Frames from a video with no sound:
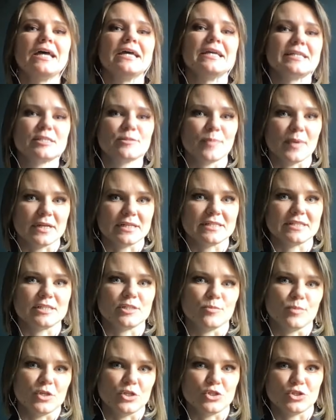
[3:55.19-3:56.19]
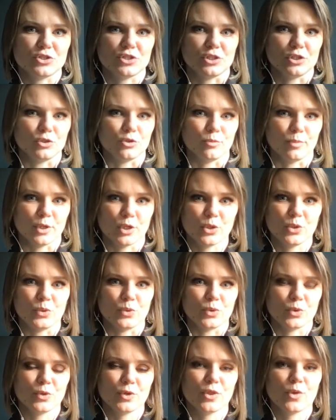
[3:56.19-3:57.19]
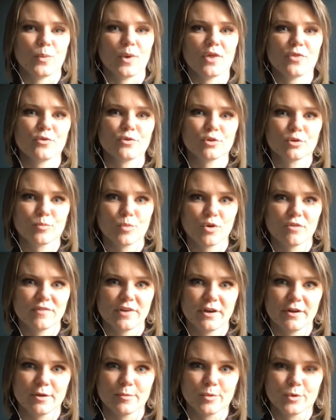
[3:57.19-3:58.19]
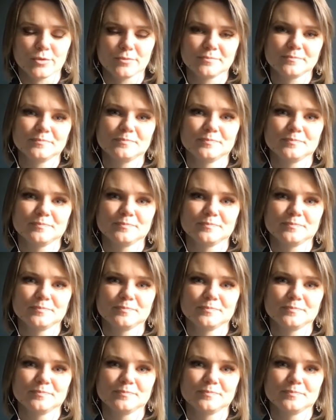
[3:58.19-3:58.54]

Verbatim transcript: expected to be just a little bit cooler and the weather a little more variable.